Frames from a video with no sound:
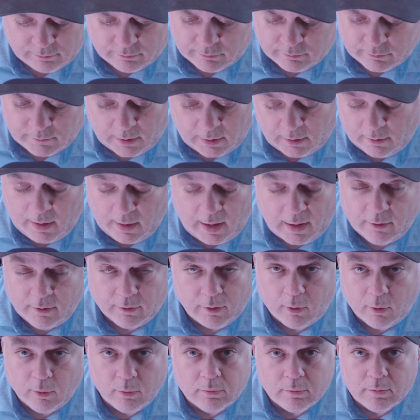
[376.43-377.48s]
I don't
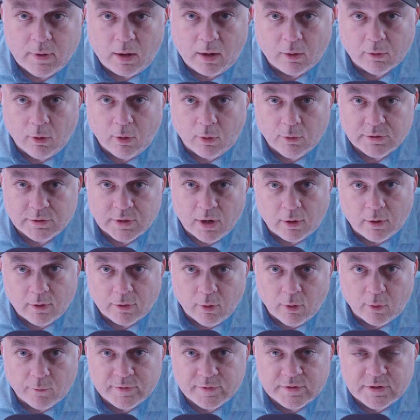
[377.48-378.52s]
know how close they are to the
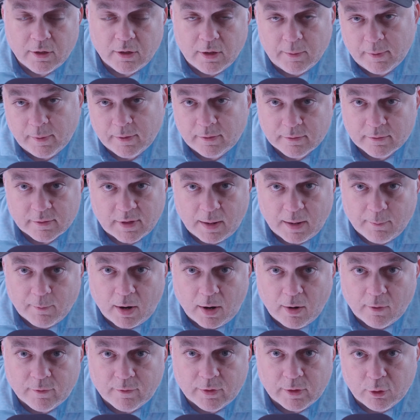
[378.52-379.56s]
old facility, but came right
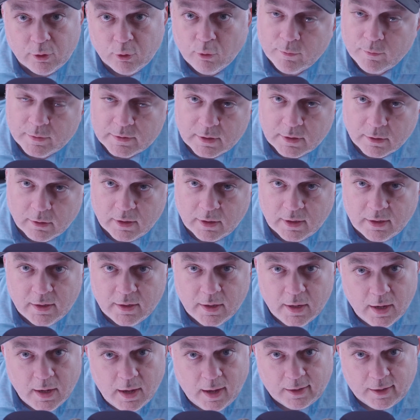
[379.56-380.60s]
over to the new facility
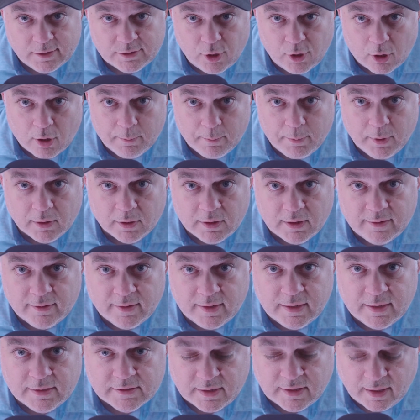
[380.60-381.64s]
and started building
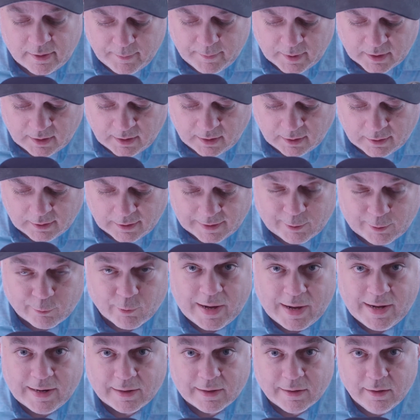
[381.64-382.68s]
these, and they've been getting
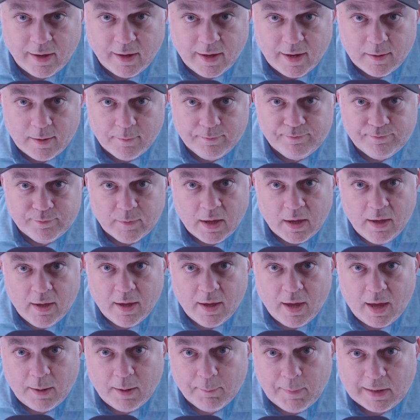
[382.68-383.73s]
great acclaim.
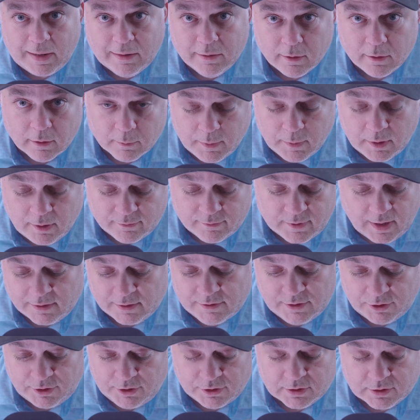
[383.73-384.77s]
And my little bit of
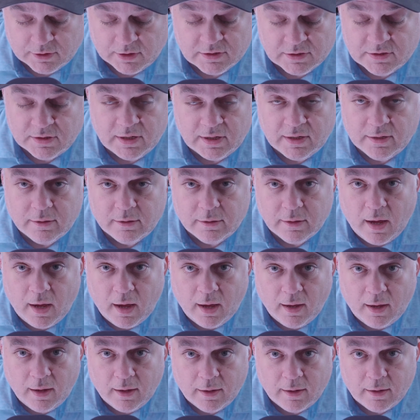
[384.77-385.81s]
testing, just listening
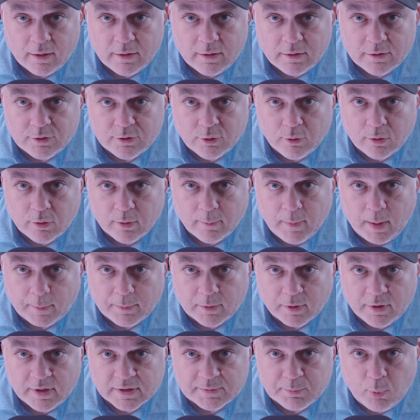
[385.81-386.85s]
to them up
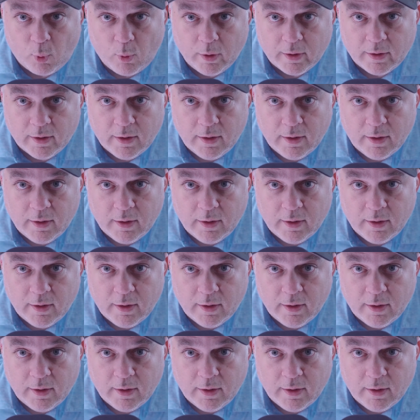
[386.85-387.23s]
to this point,